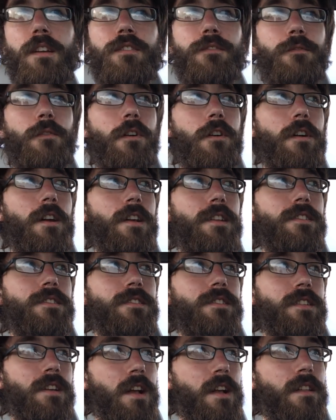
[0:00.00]
as far
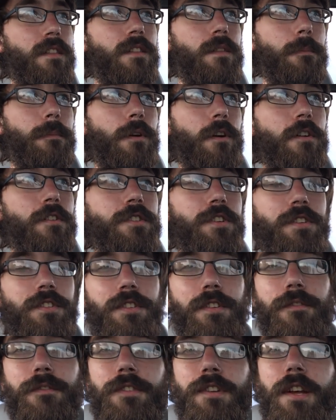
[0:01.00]
as the purchase
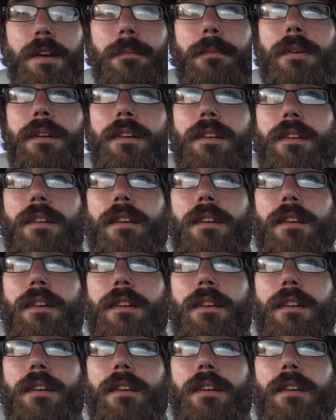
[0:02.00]
of dip,